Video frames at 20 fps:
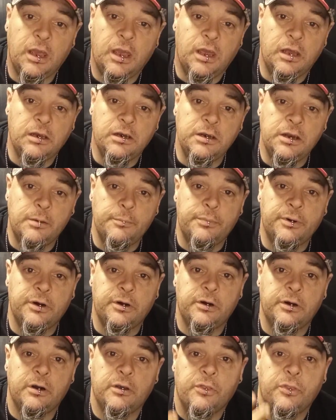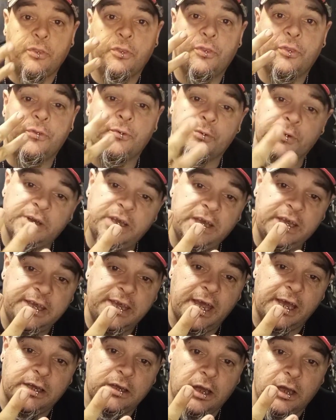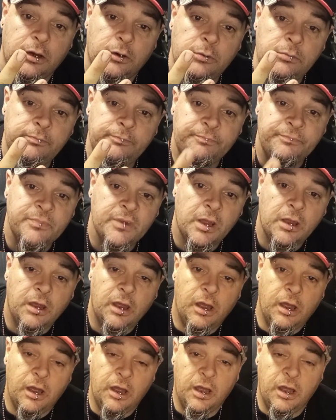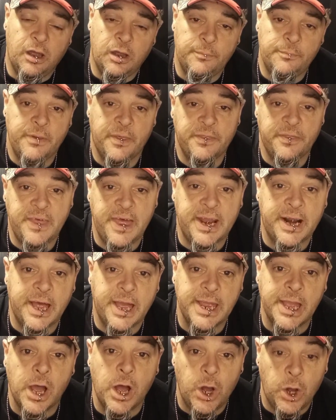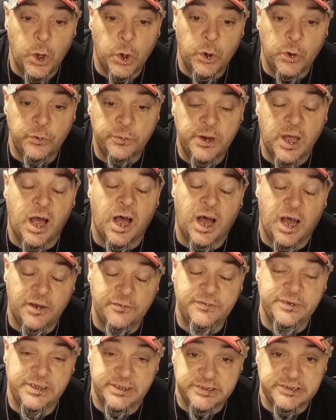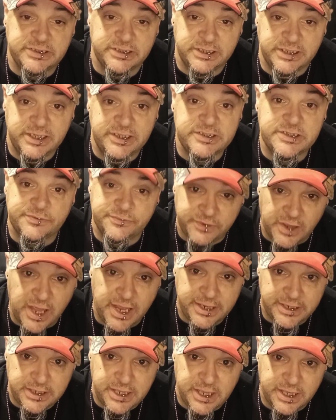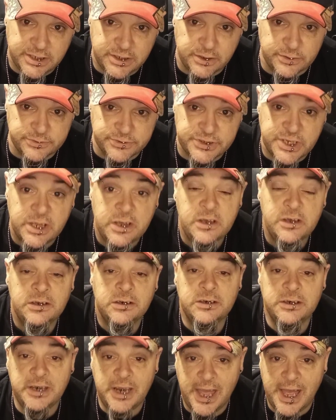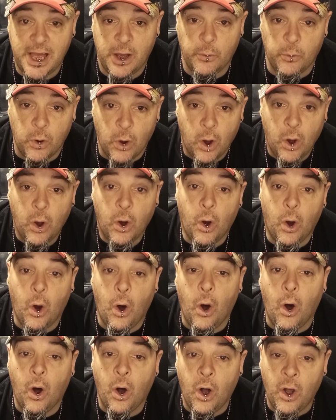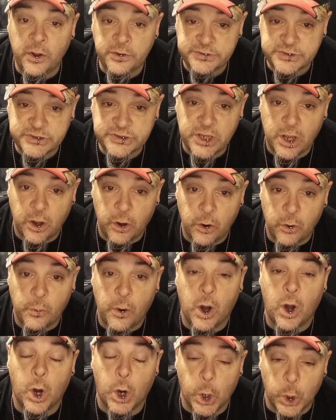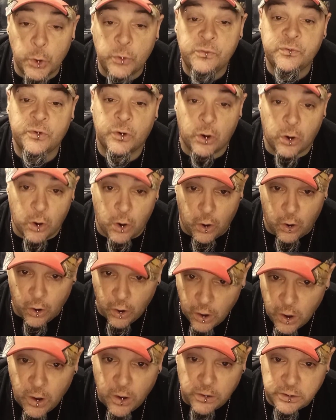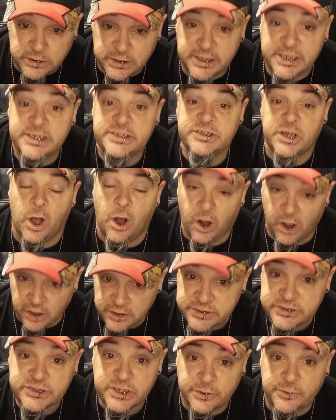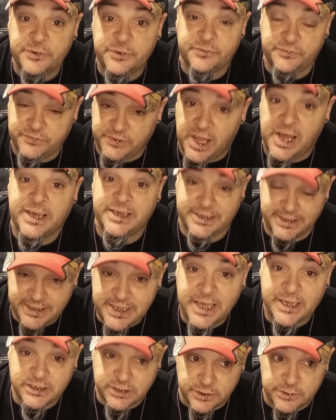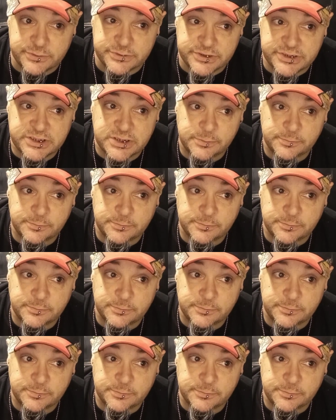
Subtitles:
Number 3 gecko that I own, obviously, is the flying geckos. Now, also, overall, is also the flying geckos.